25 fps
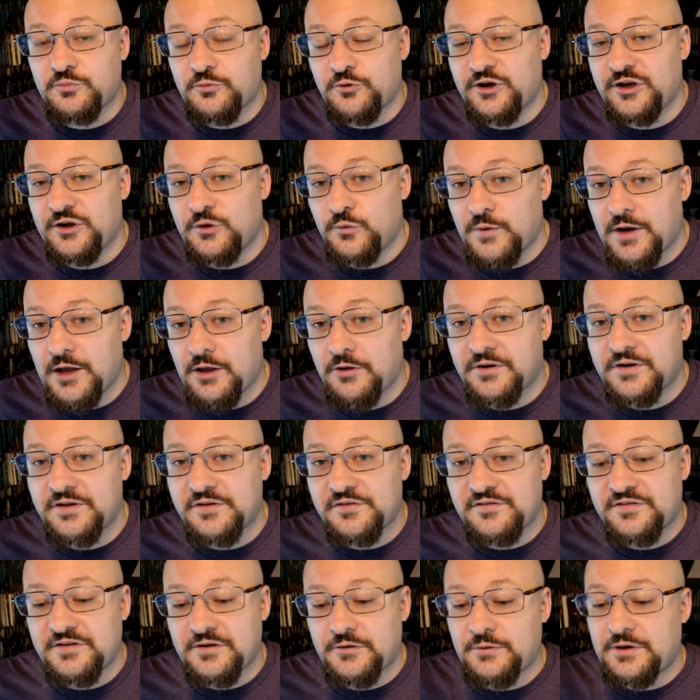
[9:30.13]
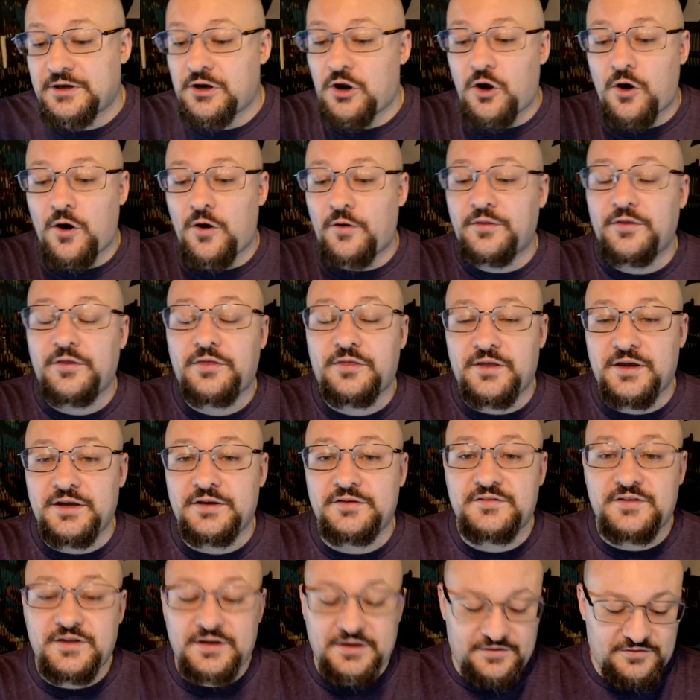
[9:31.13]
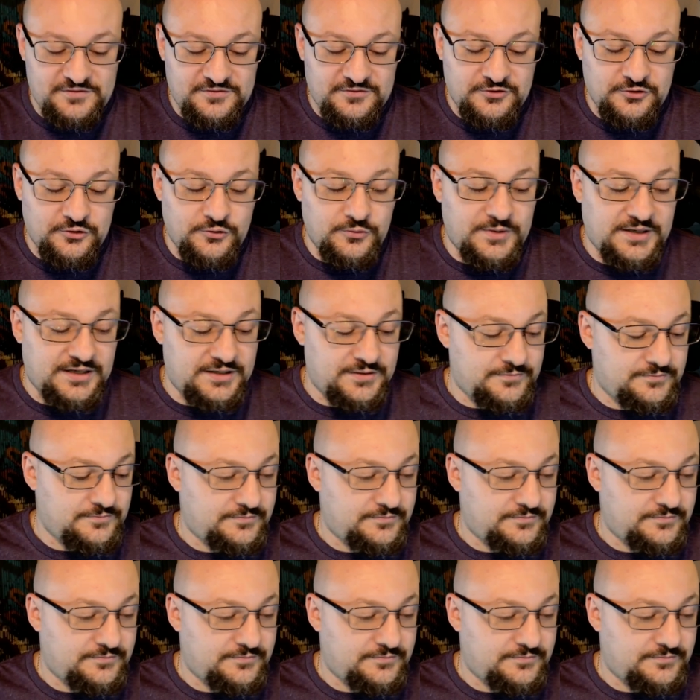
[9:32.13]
pretty well considering all the things that it's doing.